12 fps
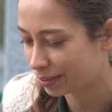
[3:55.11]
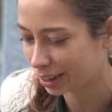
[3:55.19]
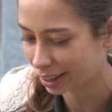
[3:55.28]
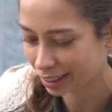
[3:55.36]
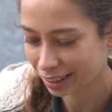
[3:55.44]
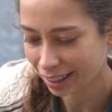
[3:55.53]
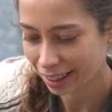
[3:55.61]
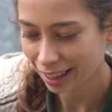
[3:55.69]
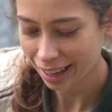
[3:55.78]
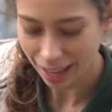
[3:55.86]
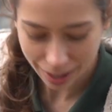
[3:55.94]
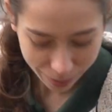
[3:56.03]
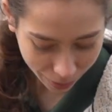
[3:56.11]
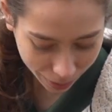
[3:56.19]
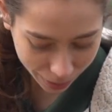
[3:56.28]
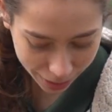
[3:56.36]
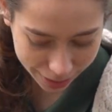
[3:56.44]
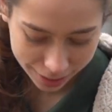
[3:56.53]
But hey
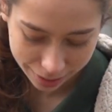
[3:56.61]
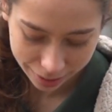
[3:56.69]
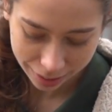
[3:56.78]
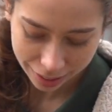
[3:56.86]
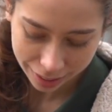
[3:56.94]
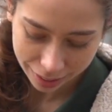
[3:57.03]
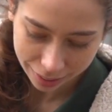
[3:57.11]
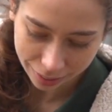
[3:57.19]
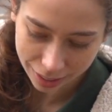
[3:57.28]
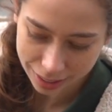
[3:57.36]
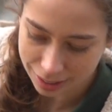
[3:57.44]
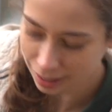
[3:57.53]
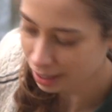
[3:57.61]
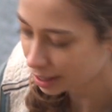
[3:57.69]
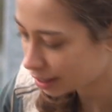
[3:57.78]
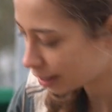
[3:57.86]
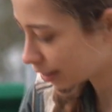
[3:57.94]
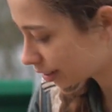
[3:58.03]
boys, well
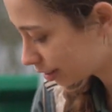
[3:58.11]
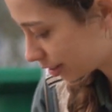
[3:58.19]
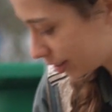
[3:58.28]
done.